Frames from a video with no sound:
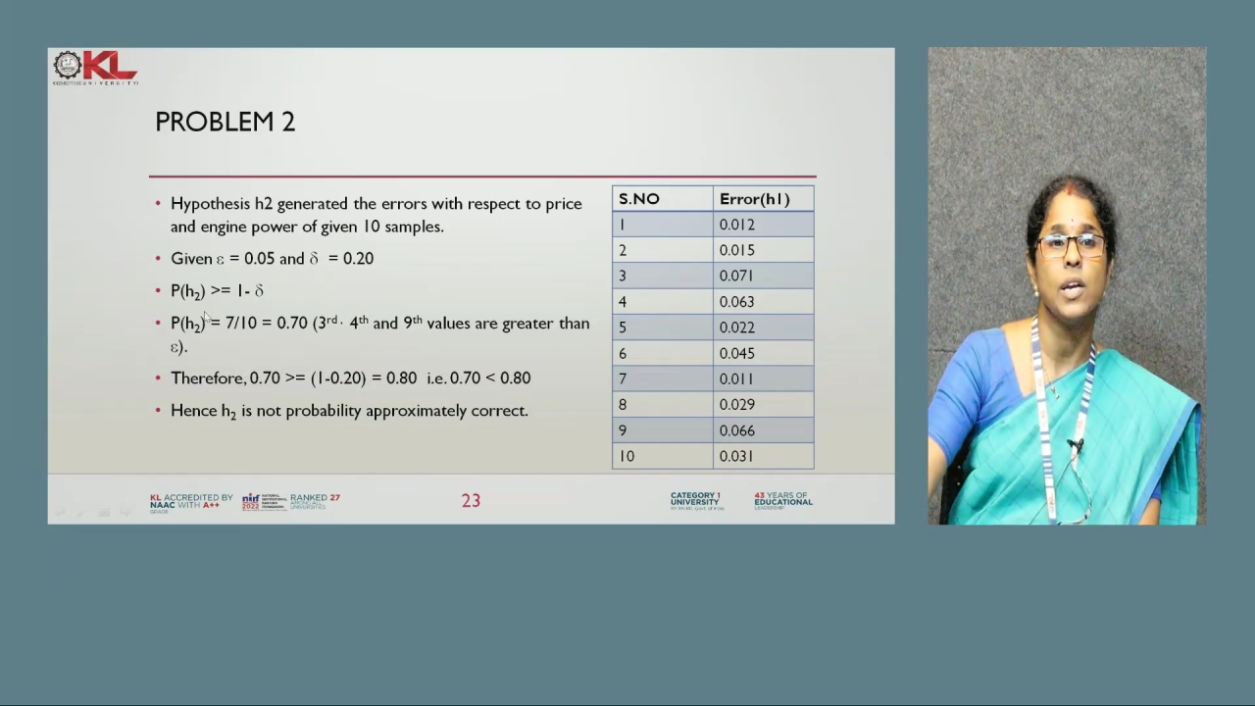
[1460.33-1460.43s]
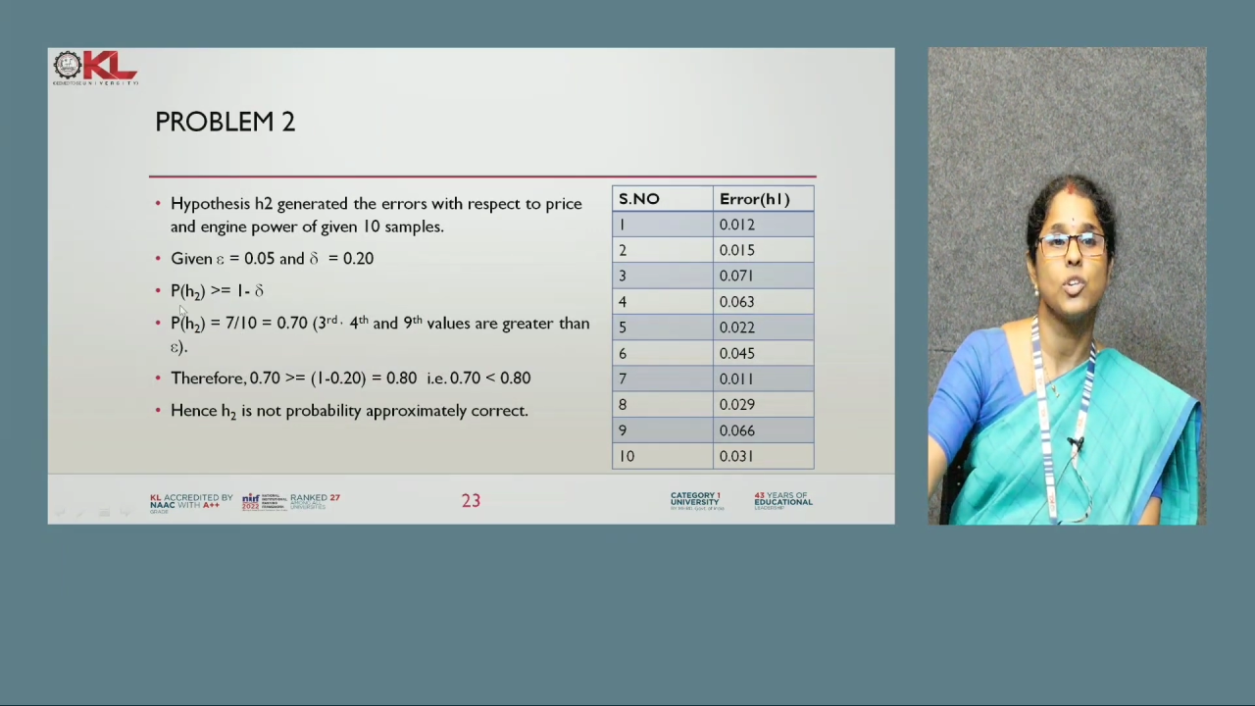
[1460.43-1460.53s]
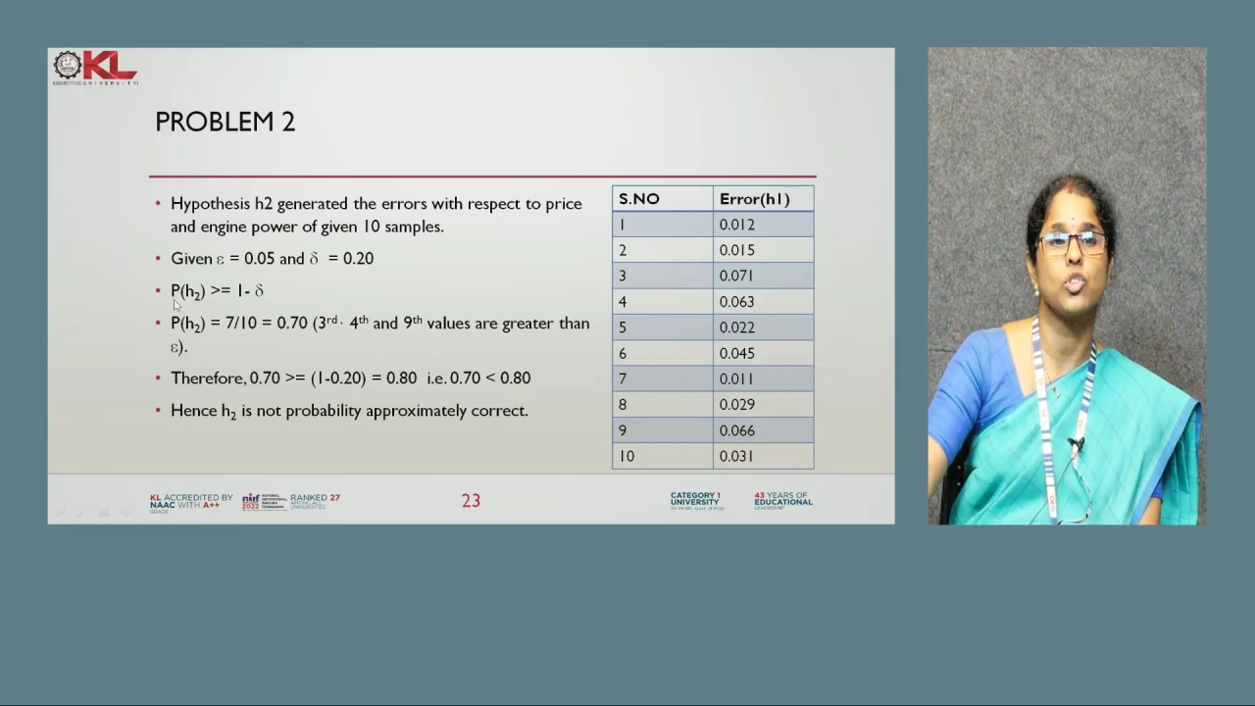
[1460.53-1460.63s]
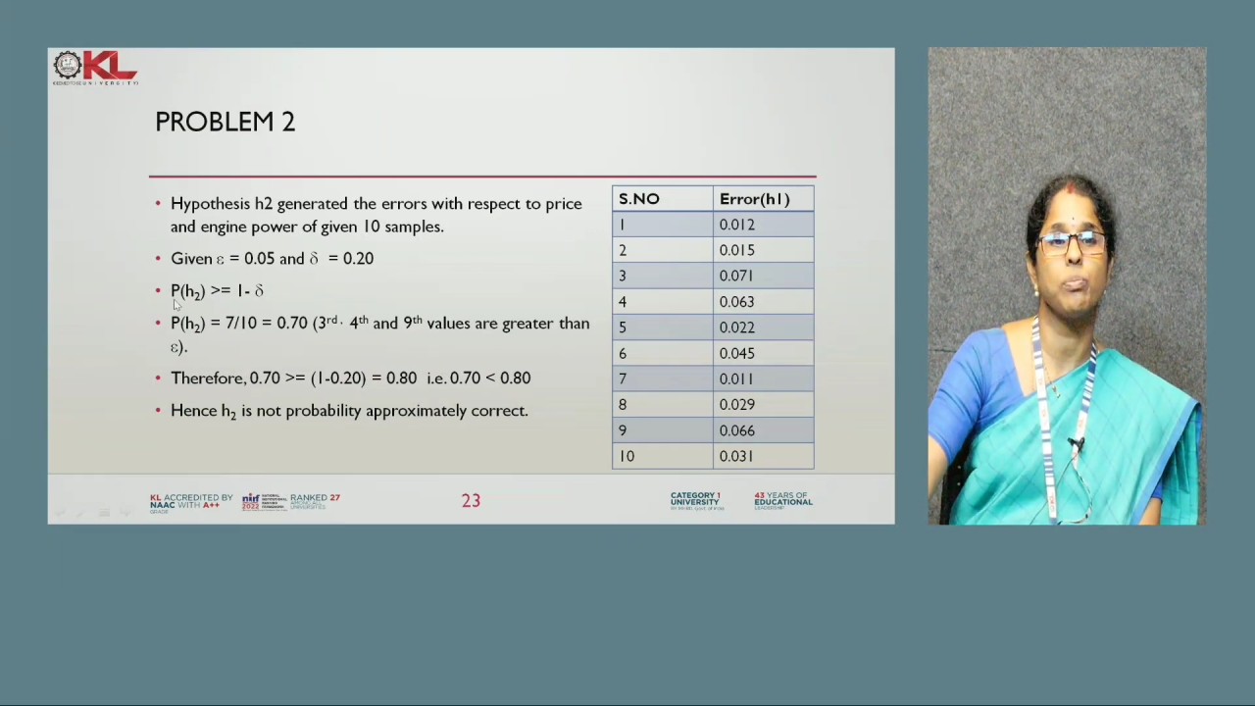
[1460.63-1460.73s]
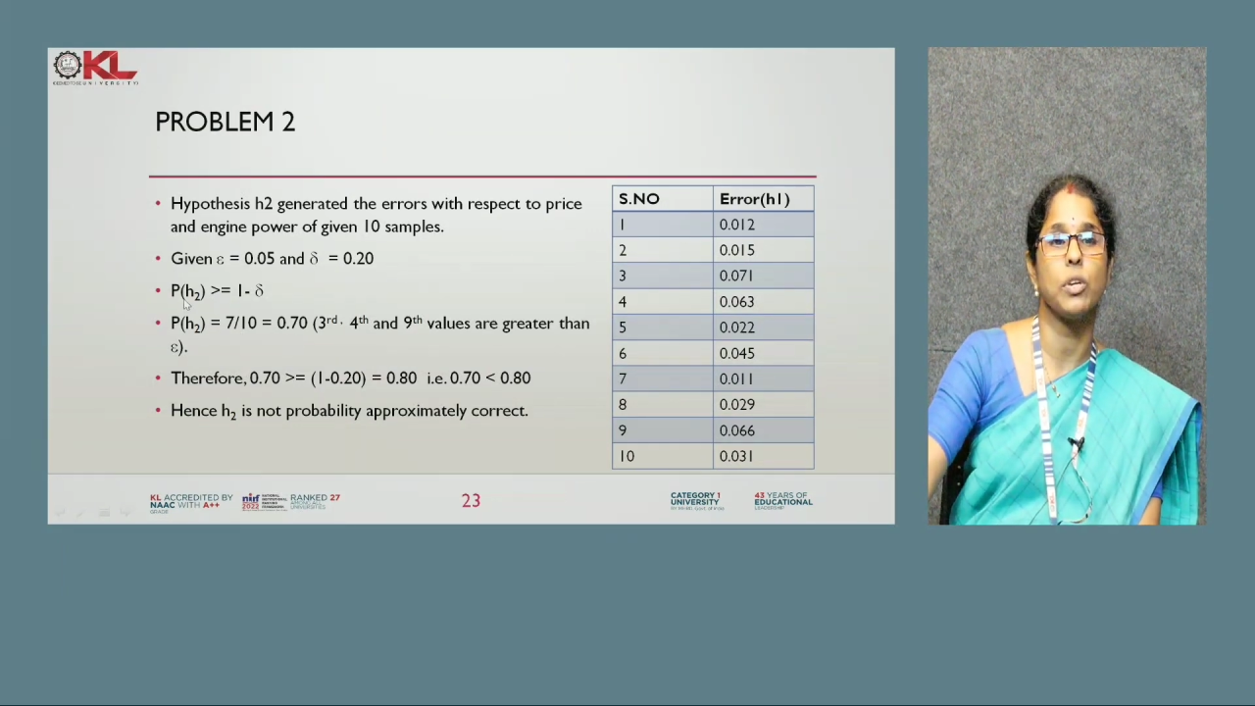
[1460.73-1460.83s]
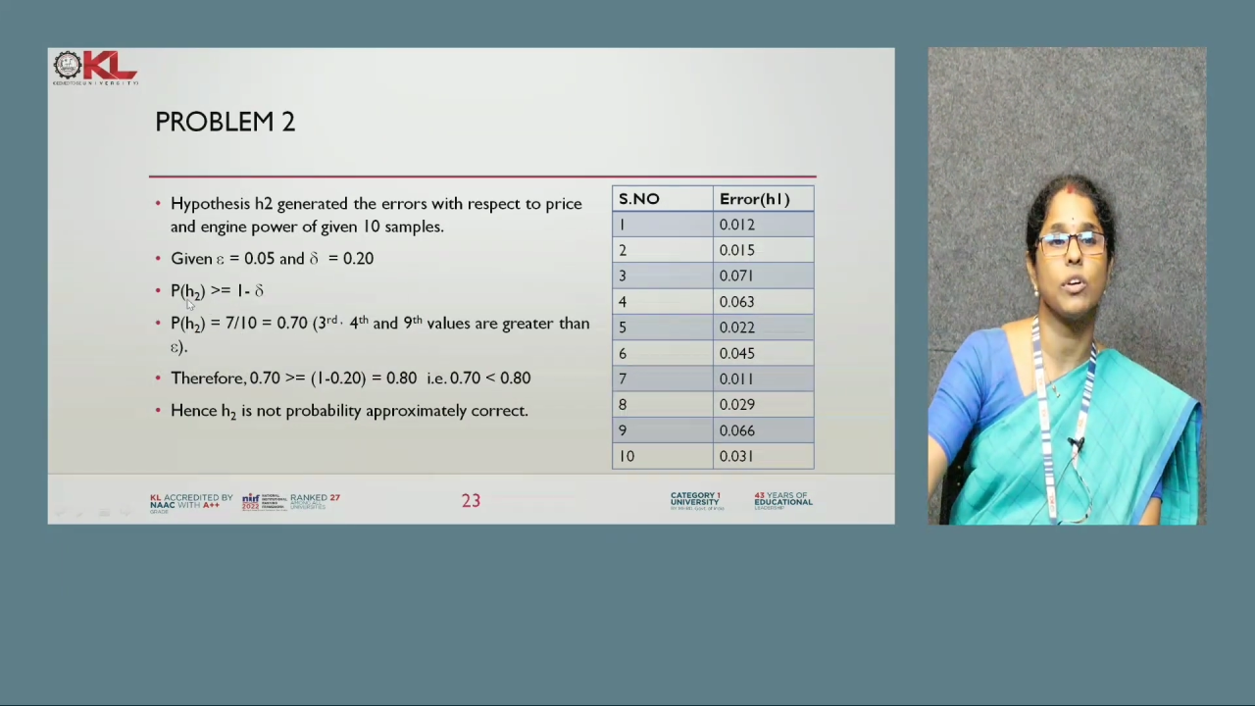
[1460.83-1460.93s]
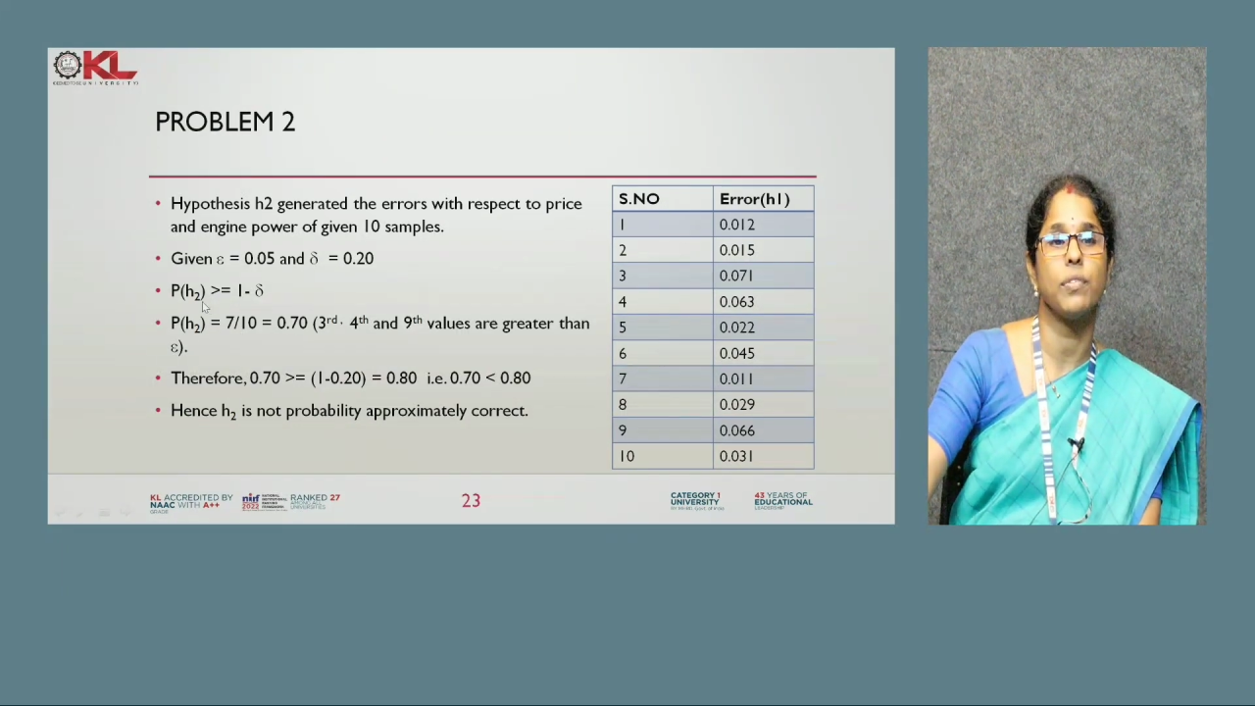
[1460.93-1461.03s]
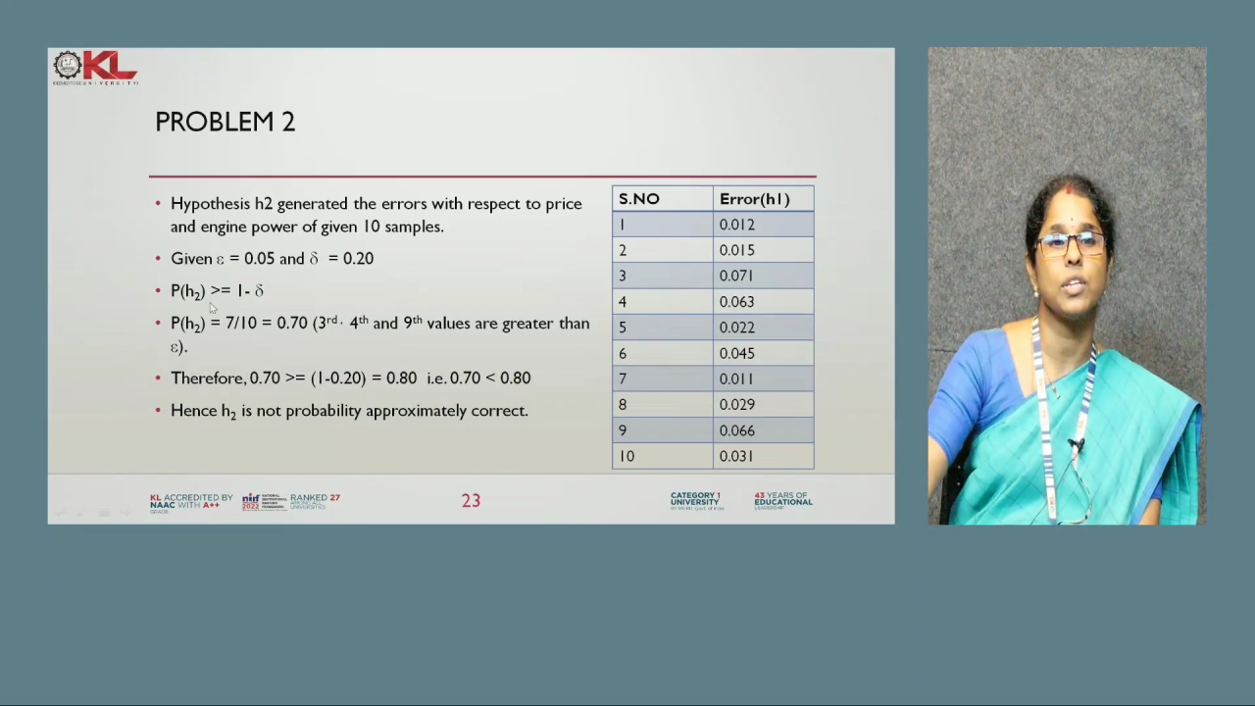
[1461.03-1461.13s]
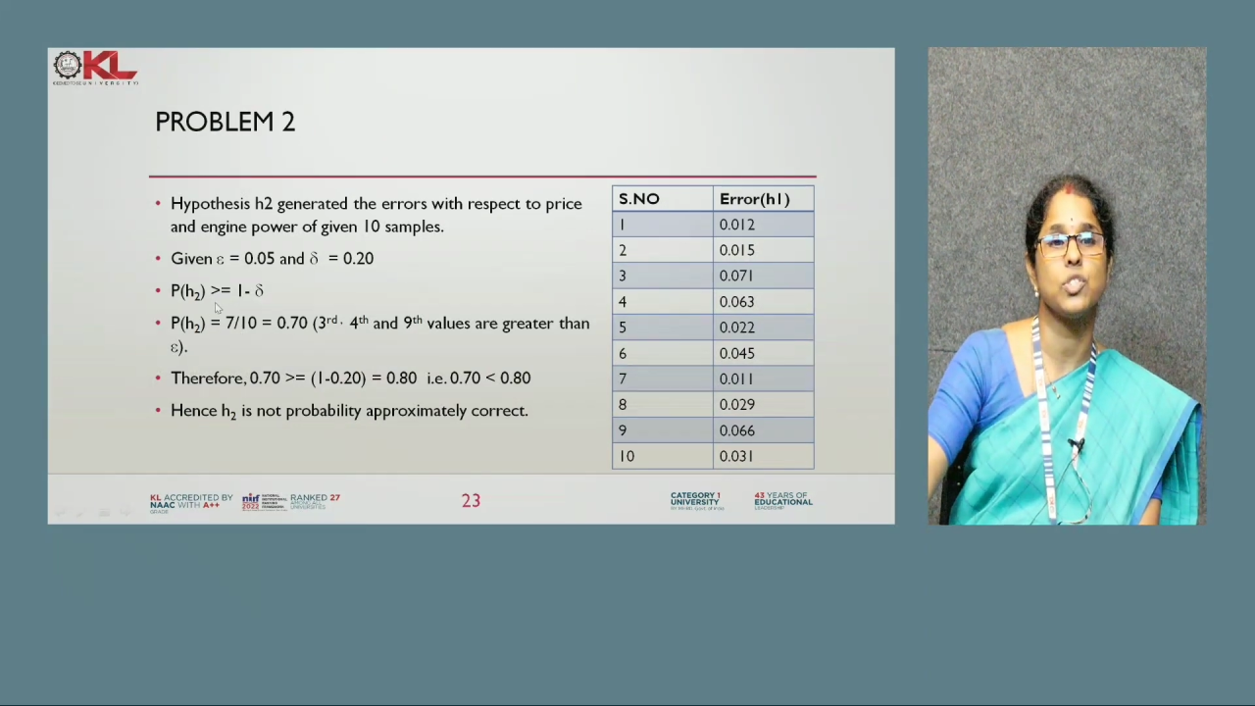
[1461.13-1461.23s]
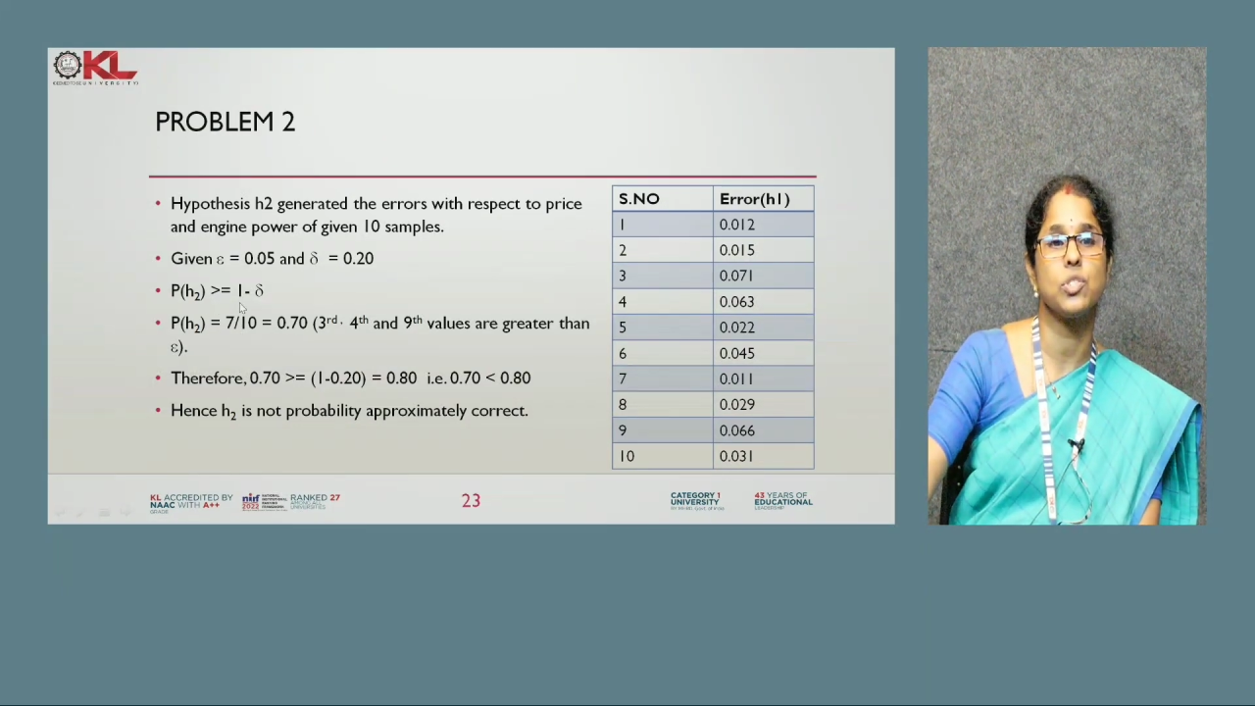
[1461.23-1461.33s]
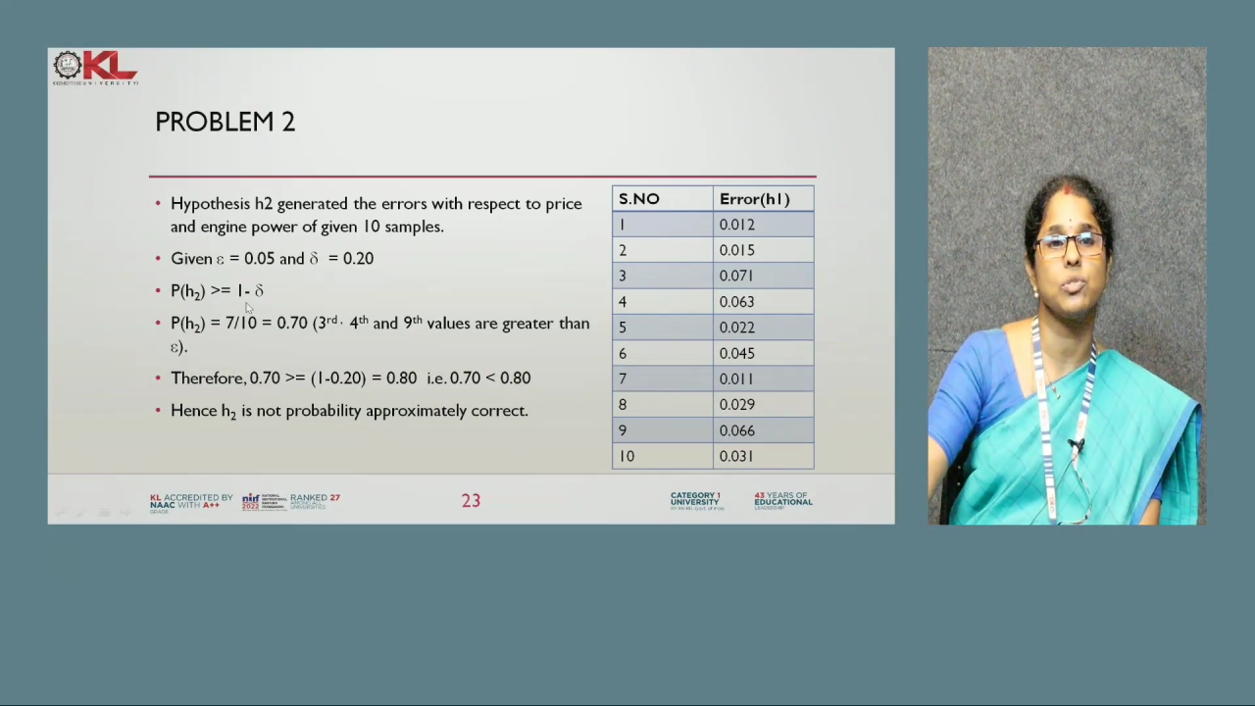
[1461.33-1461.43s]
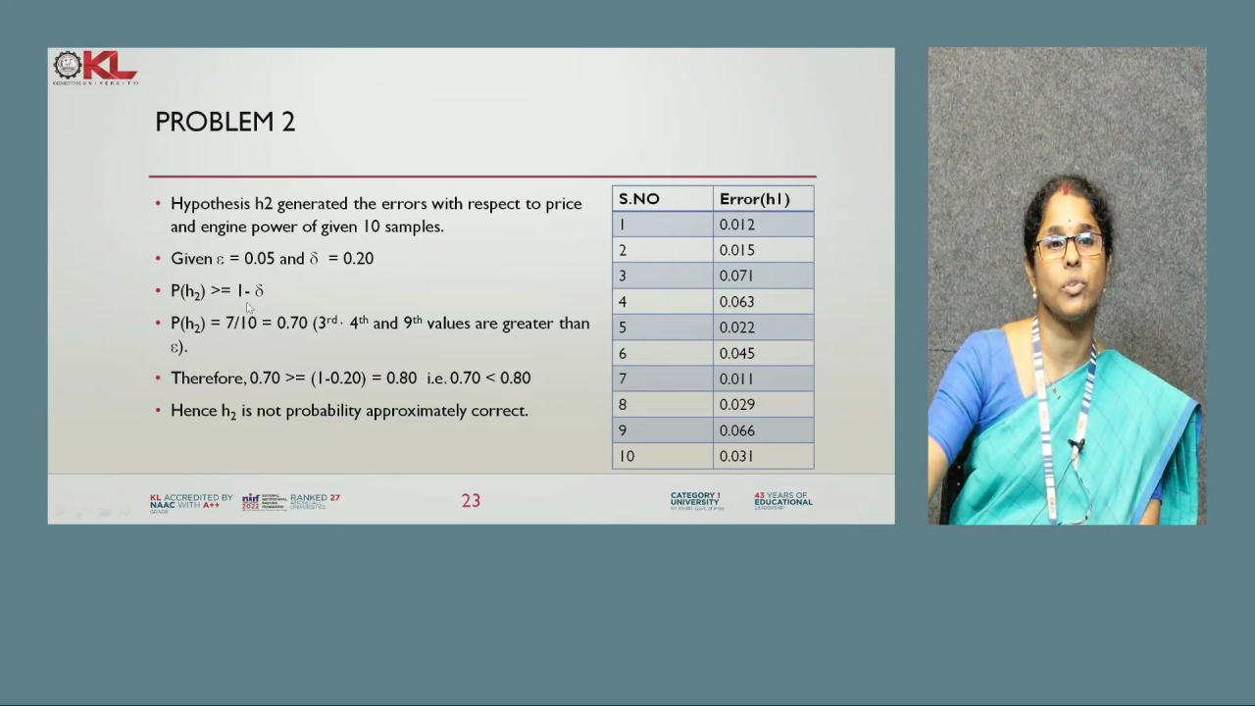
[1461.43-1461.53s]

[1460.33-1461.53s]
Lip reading: So P of H2